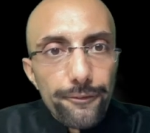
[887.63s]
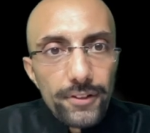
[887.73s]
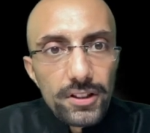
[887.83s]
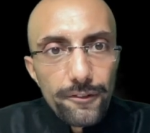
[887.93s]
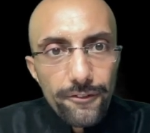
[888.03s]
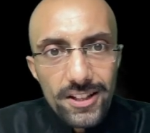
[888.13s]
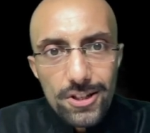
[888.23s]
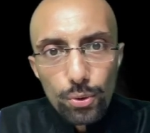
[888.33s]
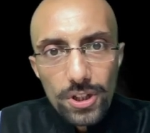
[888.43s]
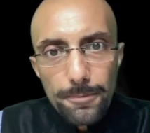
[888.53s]
With
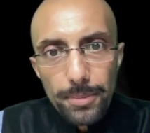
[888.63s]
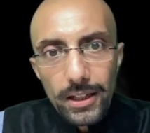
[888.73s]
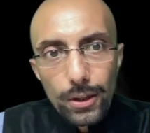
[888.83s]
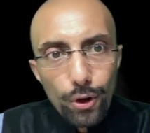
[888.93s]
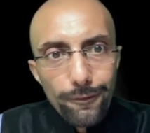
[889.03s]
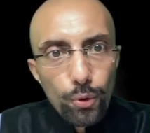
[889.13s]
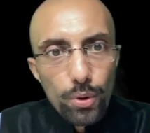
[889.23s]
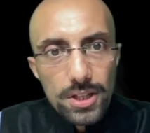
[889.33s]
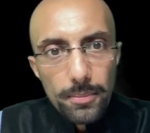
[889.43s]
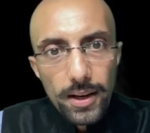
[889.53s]
reference to the Speaker of Lok
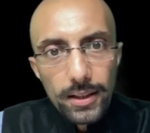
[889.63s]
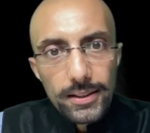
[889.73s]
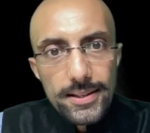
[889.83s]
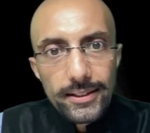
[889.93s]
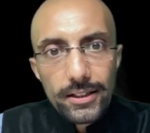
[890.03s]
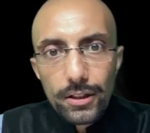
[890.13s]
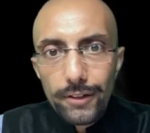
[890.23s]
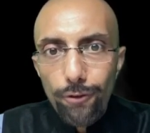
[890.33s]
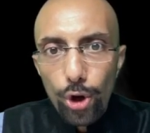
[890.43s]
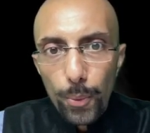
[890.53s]
Sabha, consider the
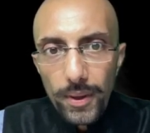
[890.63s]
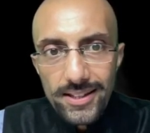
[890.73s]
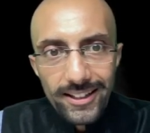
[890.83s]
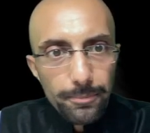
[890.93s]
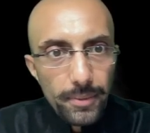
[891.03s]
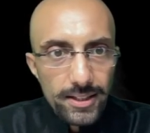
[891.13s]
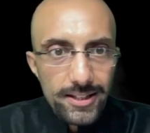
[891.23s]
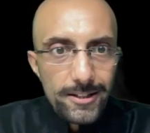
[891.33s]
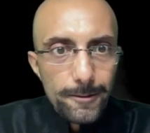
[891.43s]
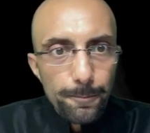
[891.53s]
following
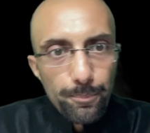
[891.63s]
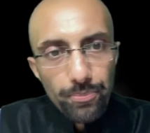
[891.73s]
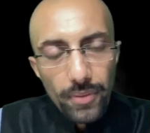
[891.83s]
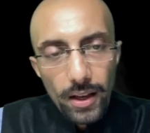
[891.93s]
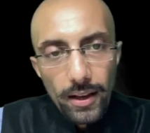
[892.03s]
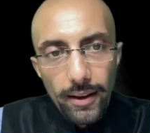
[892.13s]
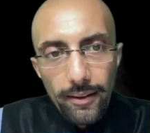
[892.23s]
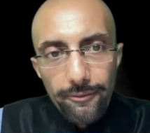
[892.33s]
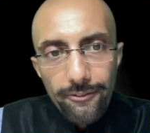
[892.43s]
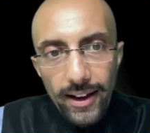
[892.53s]
statements.
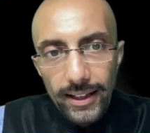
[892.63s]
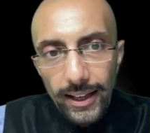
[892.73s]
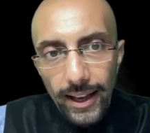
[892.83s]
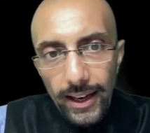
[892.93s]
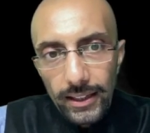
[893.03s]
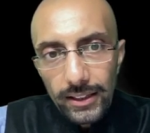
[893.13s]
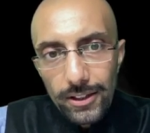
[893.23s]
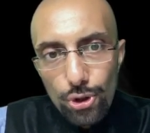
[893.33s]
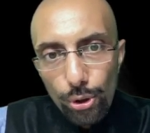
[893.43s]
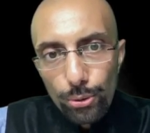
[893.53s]
While any
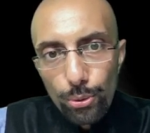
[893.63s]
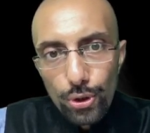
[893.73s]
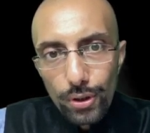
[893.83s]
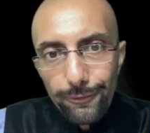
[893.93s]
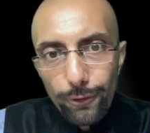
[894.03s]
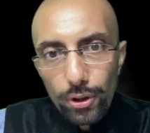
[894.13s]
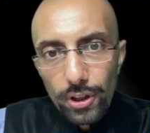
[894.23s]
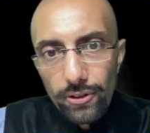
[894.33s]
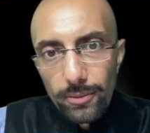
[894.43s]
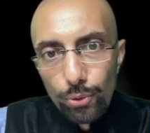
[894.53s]
resolution for
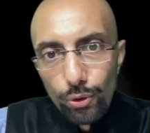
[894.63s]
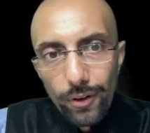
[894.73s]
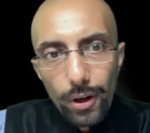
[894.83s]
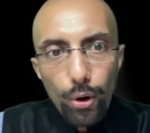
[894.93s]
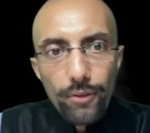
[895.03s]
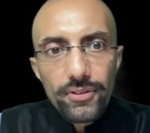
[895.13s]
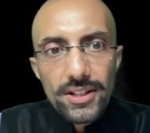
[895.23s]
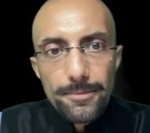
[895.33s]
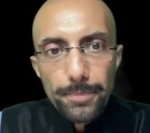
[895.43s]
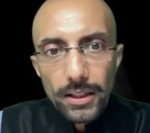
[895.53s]
the removal of the
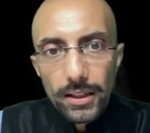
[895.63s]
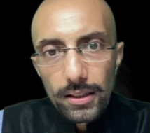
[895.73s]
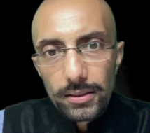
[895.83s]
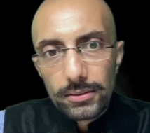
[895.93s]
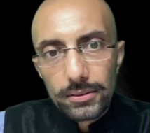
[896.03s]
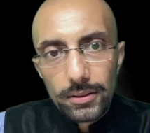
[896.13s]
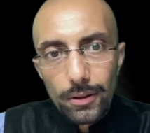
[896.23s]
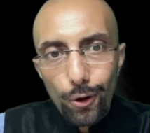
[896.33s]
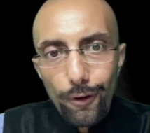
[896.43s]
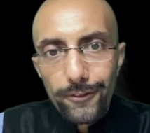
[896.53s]
Speaker
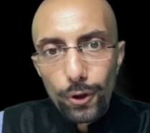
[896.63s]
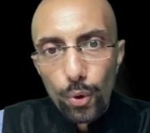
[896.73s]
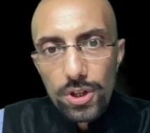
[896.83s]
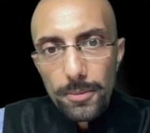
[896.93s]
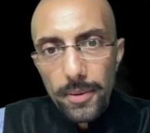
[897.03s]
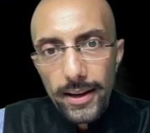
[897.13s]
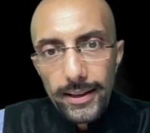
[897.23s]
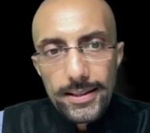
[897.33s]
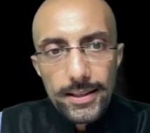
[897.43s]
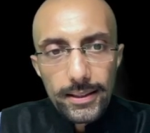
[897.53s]
of the Lok Sabha
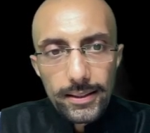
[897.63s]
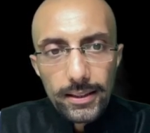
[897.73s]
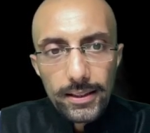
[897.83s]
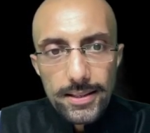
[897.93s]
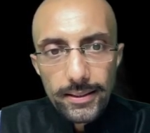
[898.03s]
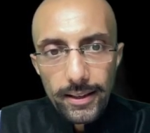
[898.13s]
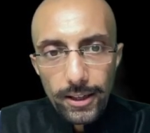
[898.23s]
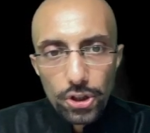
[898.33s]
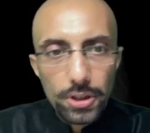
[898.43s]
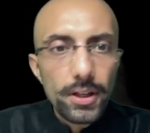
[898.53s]
is under
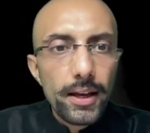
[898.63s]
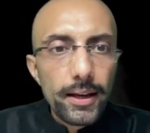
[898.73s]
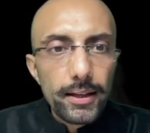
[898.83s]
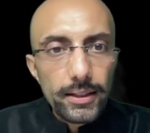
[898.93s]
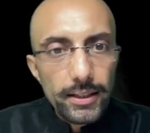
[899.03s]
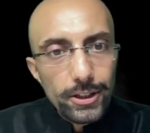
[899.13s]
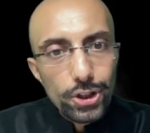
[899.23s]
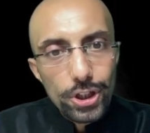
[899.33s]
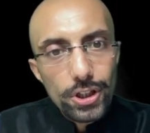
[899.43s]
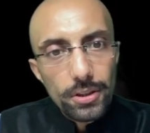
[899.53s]
consideration,
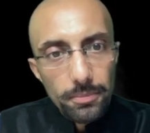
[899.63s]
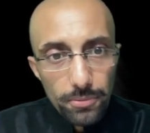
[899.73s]
he/she